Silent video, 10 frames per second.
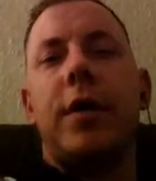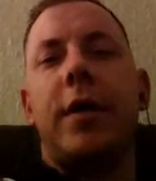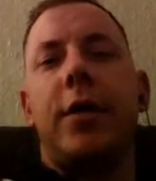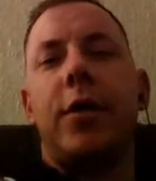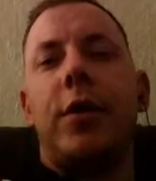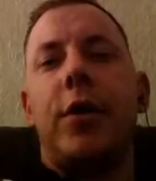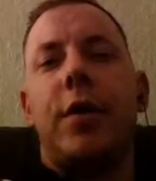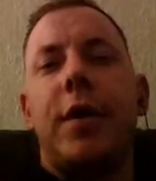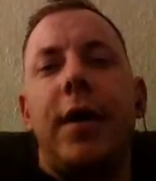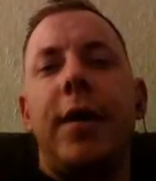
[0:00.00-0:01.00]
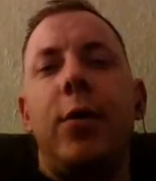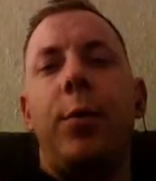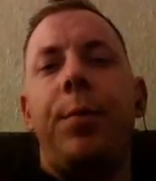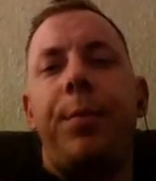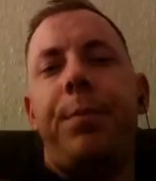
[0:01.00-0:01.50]
that
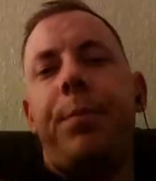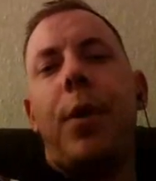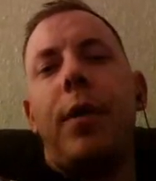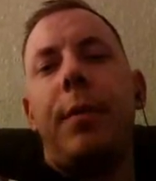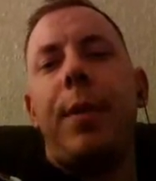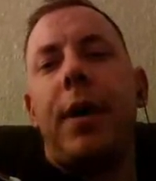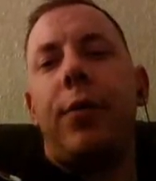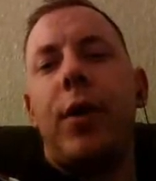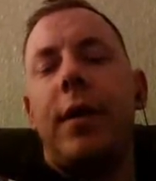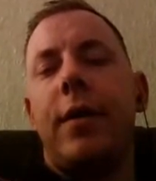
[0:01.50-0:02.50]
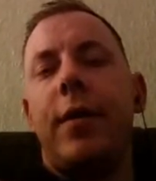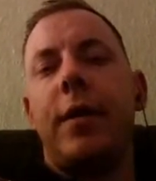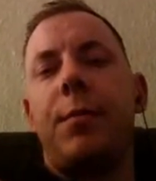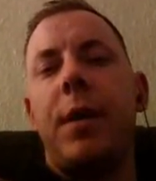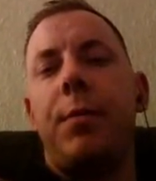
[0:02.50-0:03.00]
little part in the back of her head. I
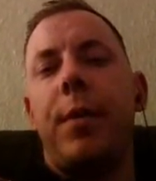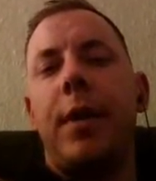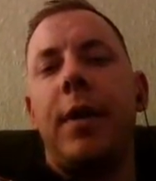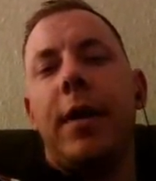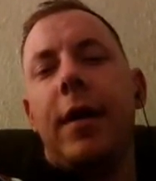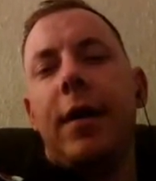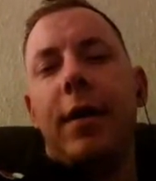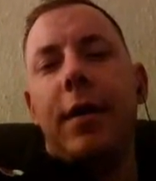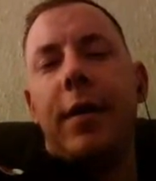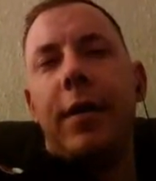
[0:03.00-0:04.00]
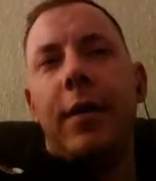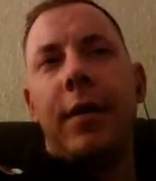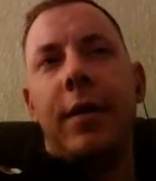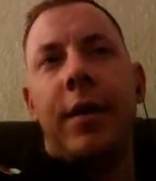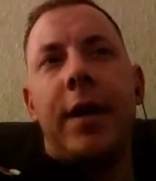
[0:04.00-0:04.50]
think maybe
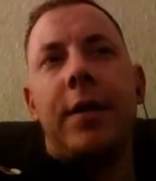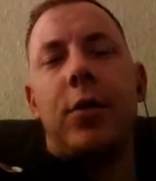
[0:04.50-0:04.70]
it is a